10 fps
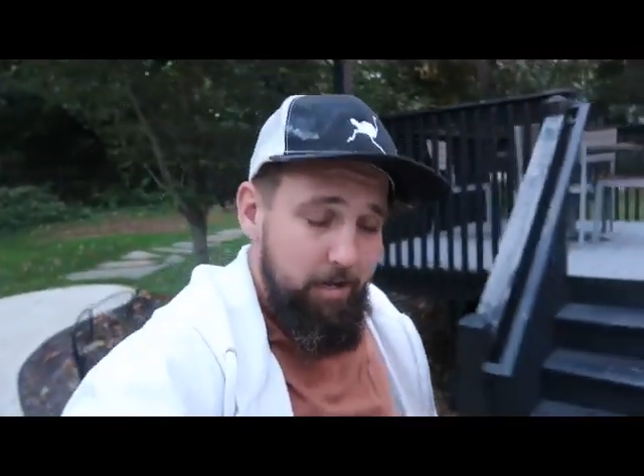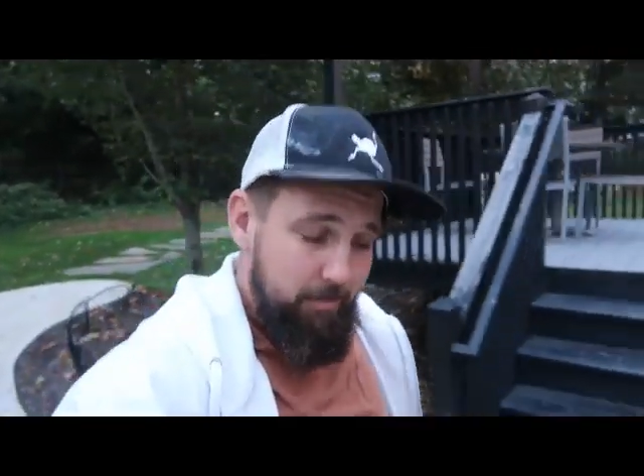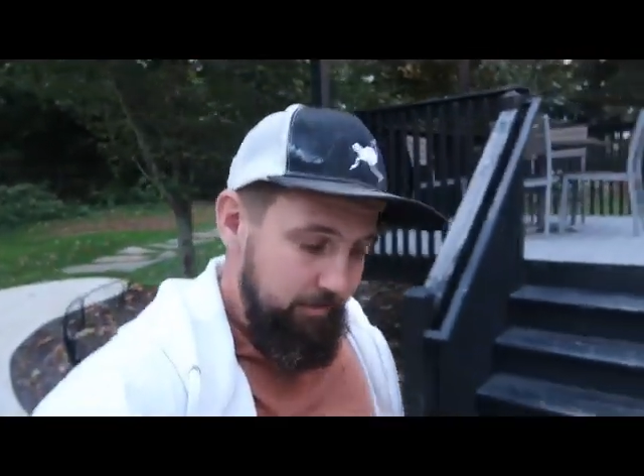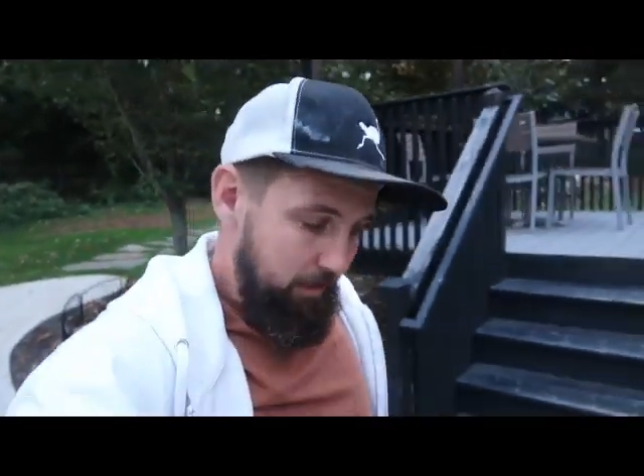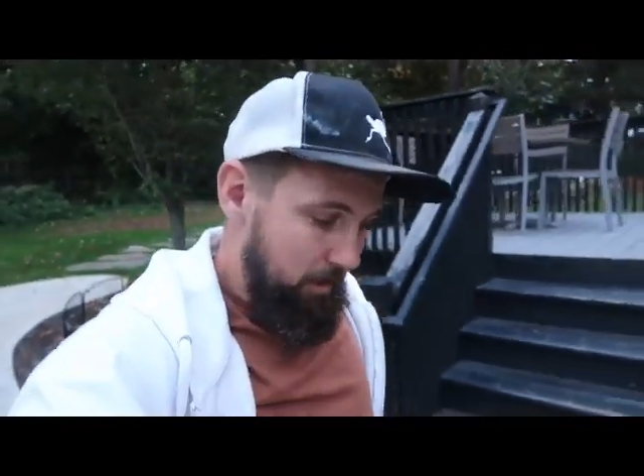
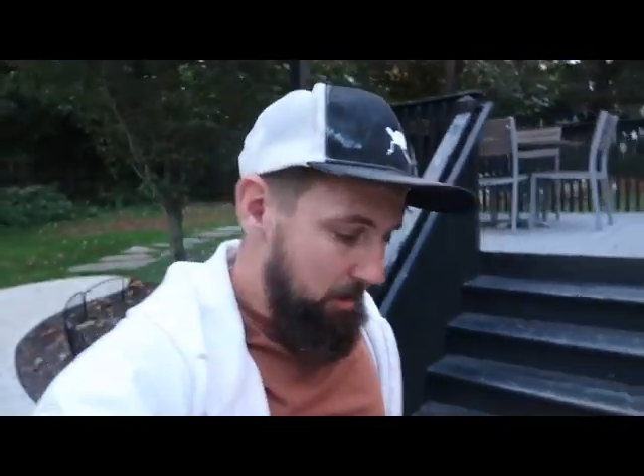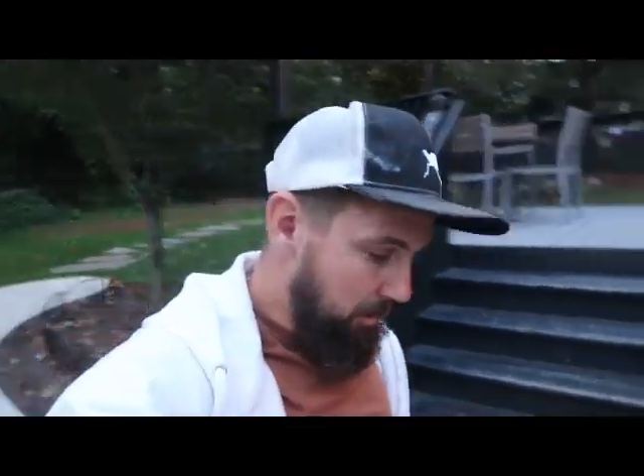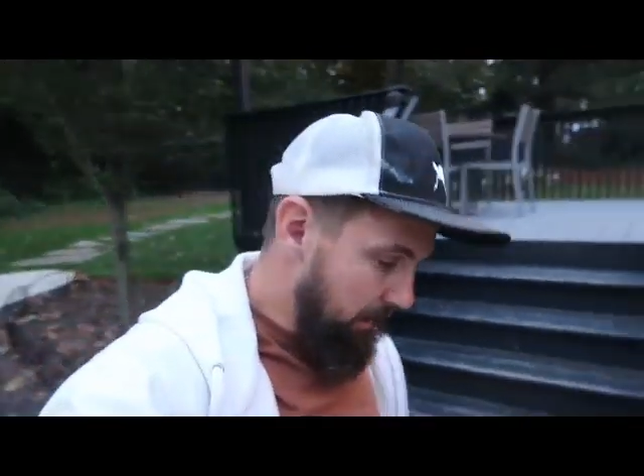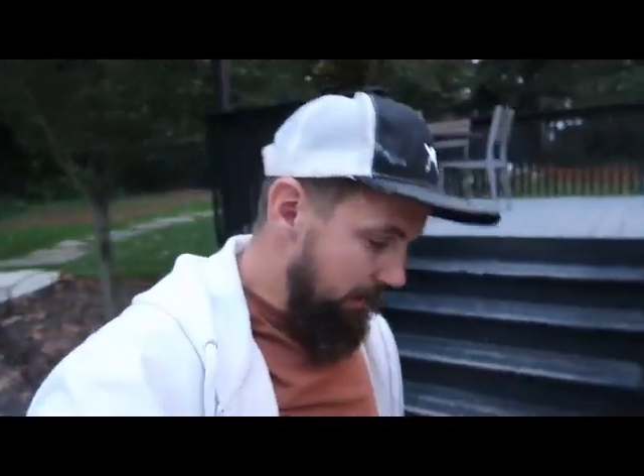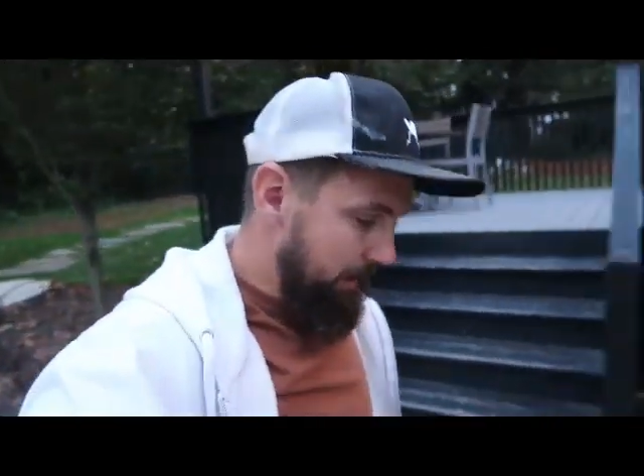
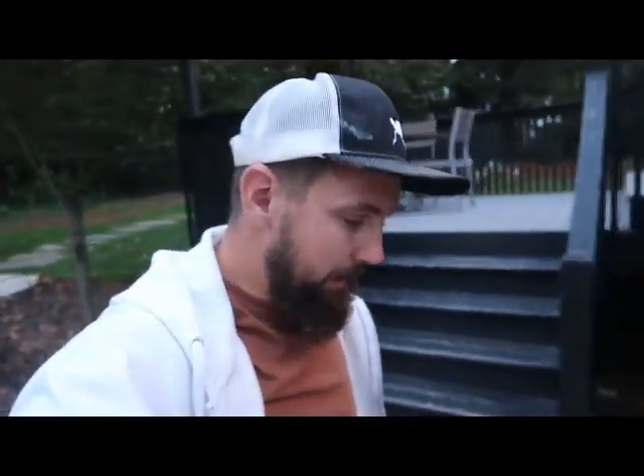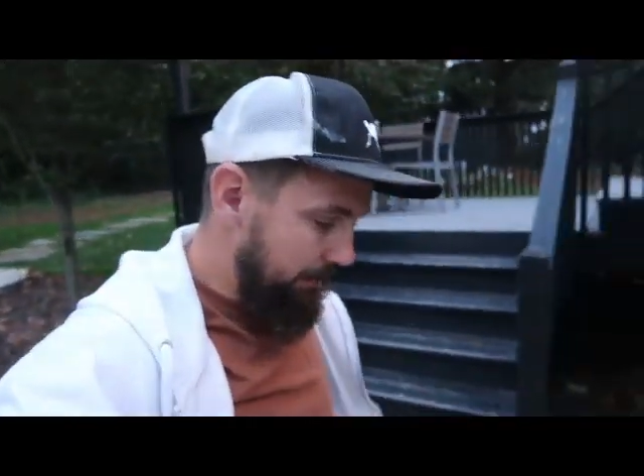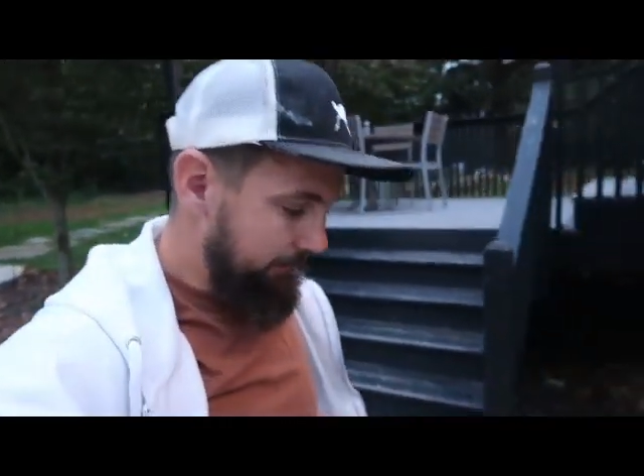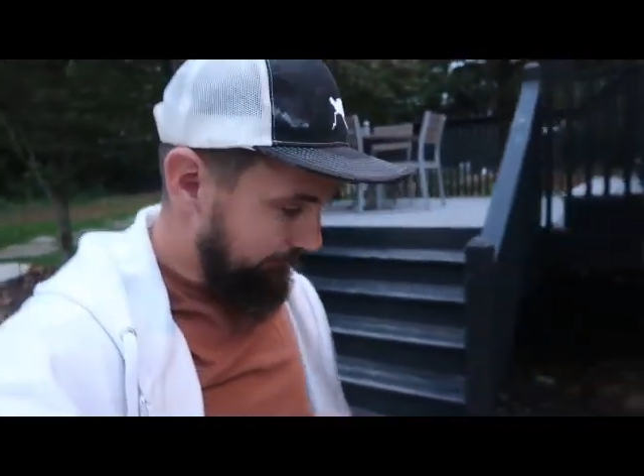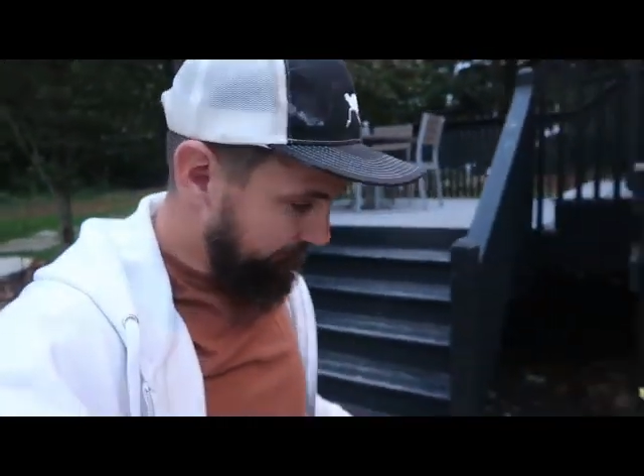So,
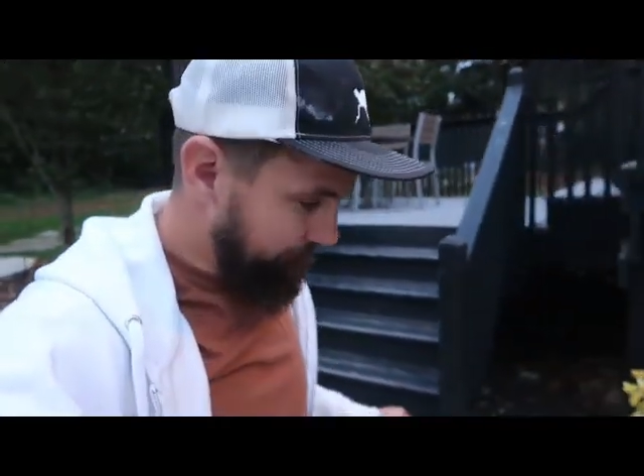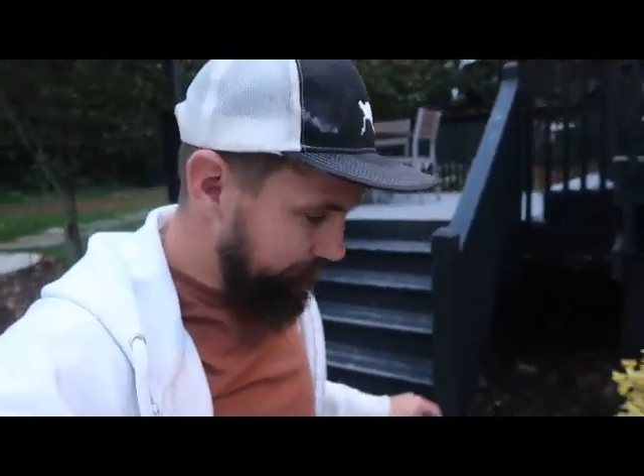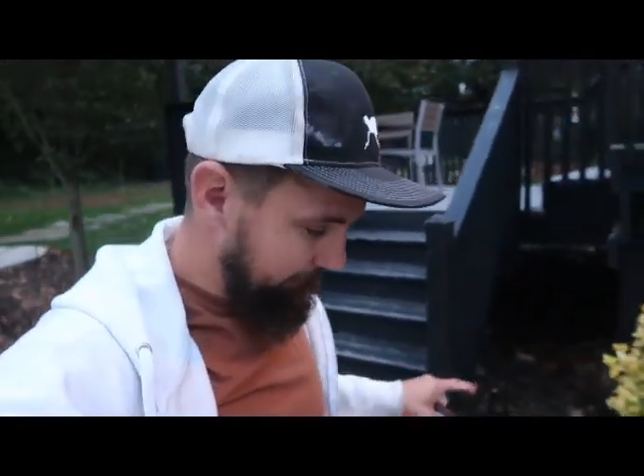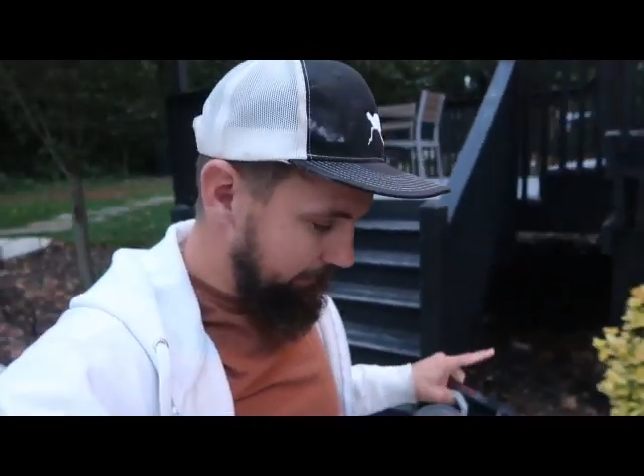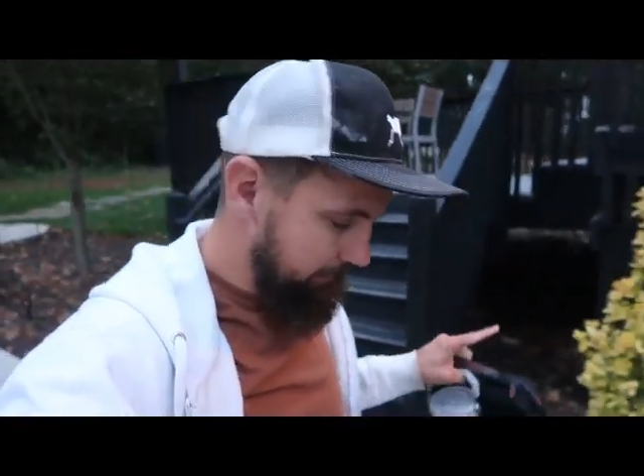
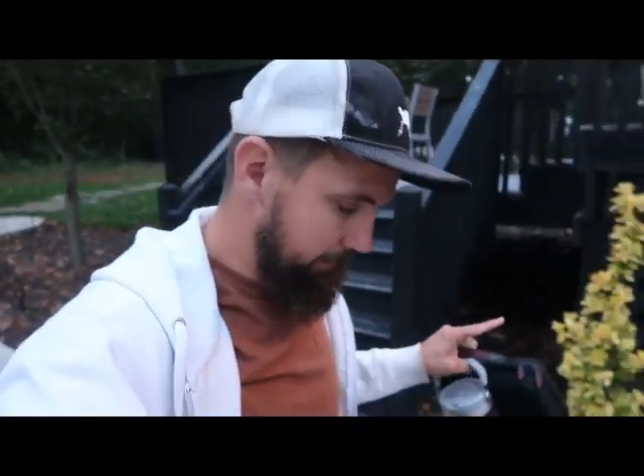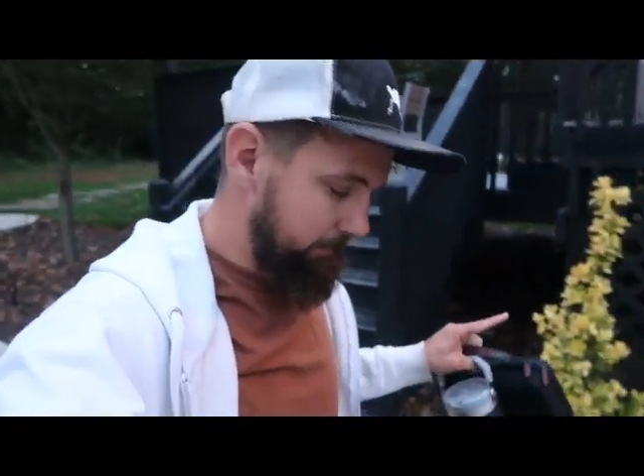thankfully,